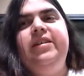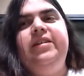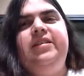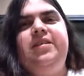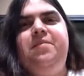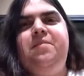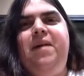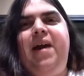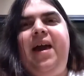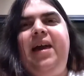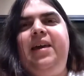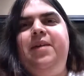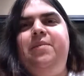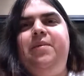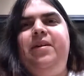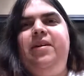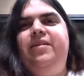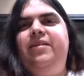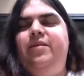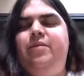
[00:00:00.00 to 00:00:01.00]
to Maggie,
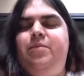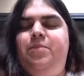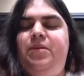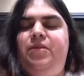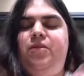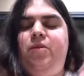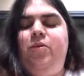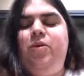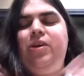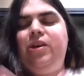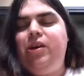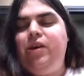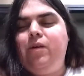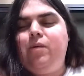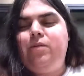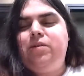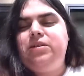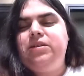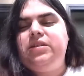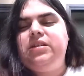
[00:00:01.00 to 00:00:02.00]
because it would be so
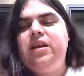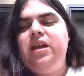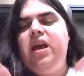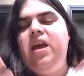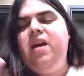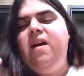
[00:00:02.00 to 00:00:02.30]
cute.